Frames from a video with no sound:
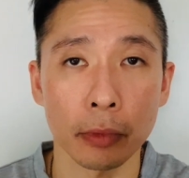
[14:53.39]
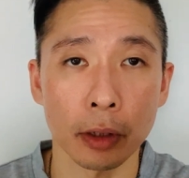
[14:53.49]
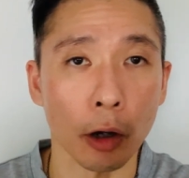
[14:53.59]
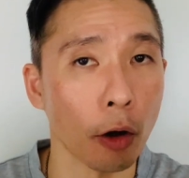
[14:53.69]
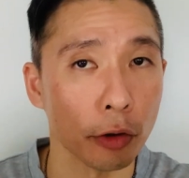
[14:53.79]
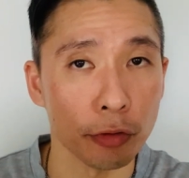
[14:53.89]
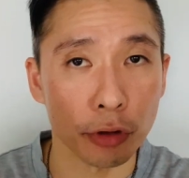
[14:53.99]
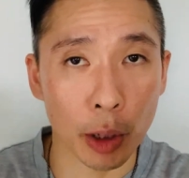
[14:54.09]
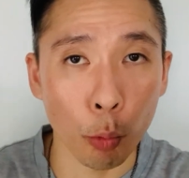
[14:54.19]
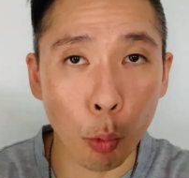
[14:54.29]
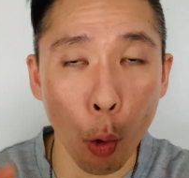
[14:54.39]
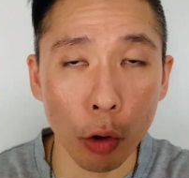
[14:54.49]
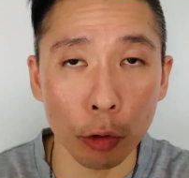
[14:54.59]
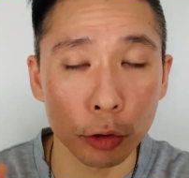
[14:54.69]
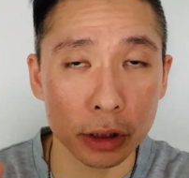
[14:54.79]
or if you can
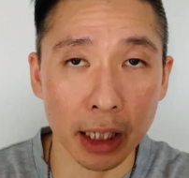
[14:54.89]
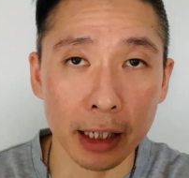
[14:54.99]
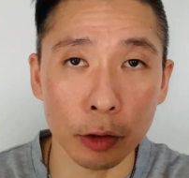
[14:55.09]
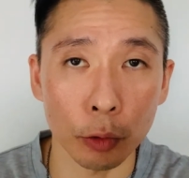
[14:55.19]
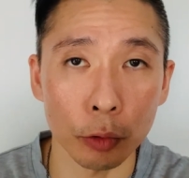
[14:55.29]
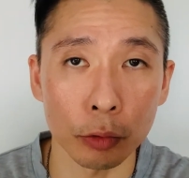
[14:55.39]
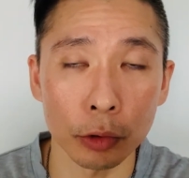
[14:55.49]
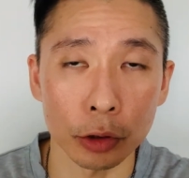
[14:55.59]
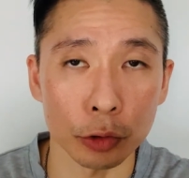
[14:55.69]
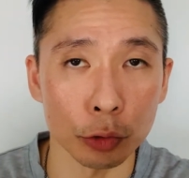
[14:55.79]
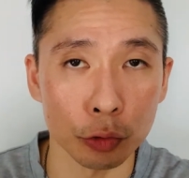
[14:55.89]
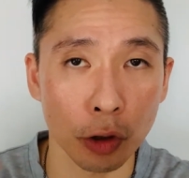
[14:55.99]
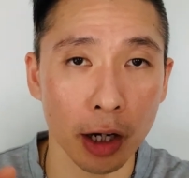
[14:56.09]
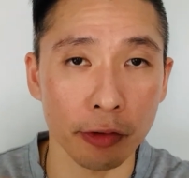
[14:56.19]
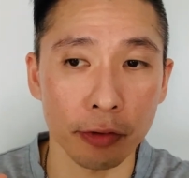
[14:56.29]
walk or cycle, you
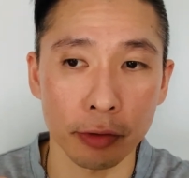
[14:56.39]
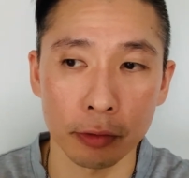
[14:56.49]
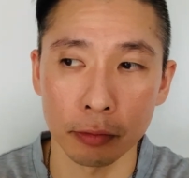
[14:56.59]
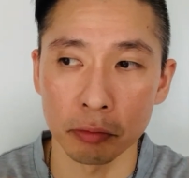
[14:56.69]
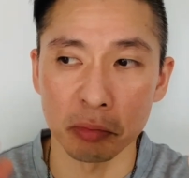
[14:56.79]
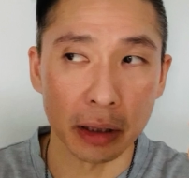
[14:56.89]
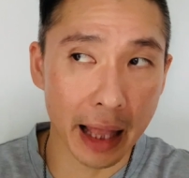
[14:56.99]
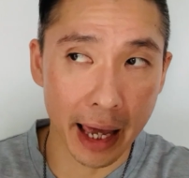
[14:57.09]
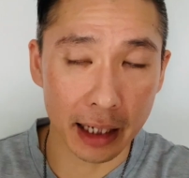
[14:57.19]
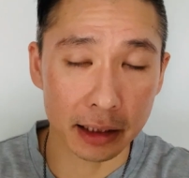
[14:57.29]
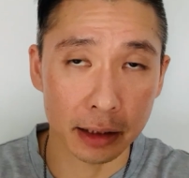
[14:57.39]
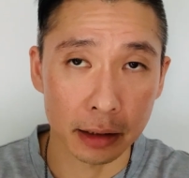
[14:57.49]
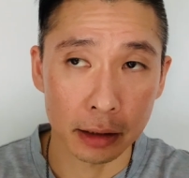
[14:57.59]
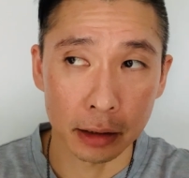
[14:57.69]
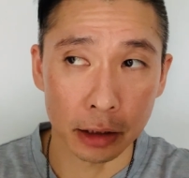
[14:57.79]
drive less,
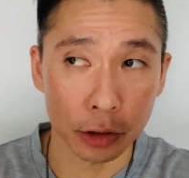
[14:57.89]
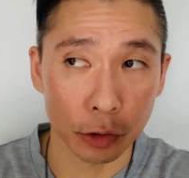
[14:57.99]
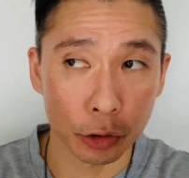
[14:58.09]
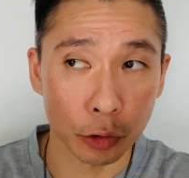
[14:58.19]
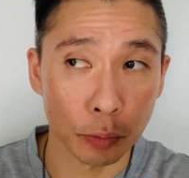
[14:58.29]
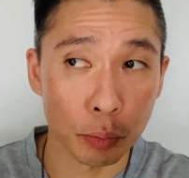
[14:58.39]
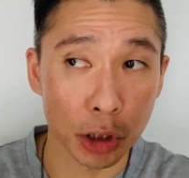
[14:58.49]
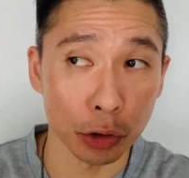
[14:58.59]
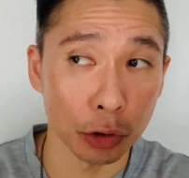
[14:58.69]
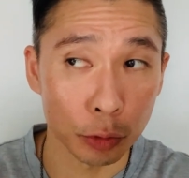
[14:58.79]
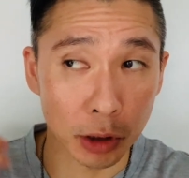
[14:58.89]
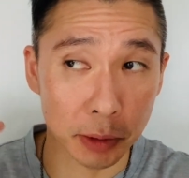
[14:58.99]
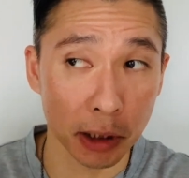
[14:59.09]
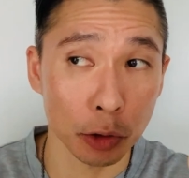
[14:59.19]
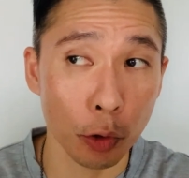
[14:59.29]
you don't burn too much
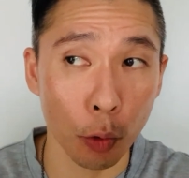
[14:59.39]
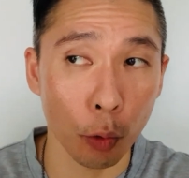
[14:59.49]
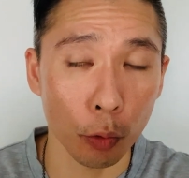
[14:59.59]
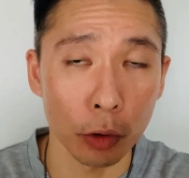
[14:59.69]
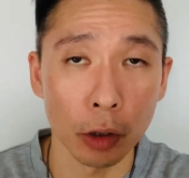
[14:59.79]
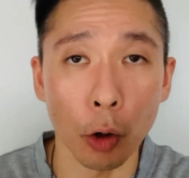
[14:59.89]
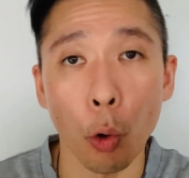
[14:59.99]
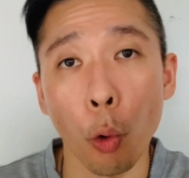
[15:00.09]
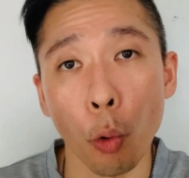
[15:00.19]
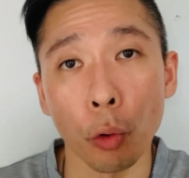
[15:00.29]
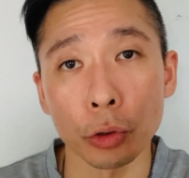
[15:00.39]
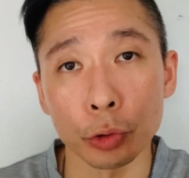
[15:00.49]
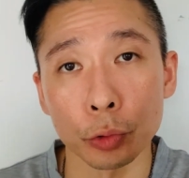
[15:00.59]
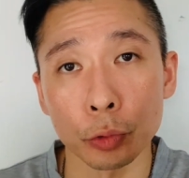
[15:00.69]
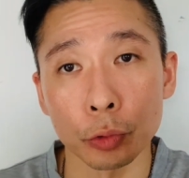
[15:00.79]
petrol, or
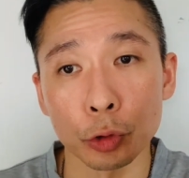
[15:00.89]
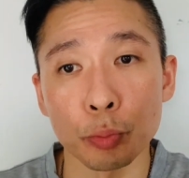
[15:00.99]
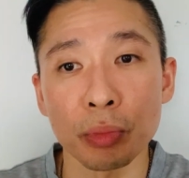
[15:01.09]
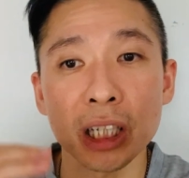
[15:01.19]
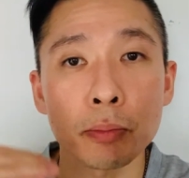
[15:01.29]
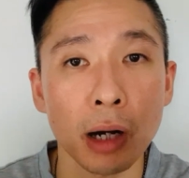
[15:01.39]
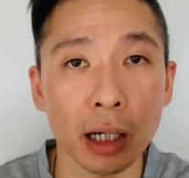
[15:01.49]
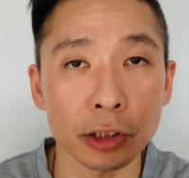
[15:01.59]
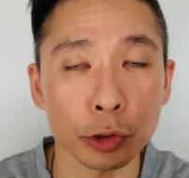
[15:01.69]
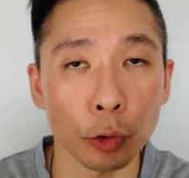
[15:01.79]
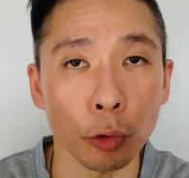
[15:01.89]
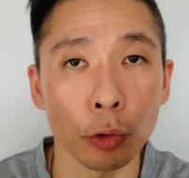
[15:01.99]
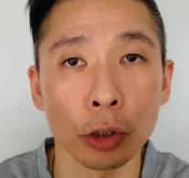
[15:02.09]
you minimize your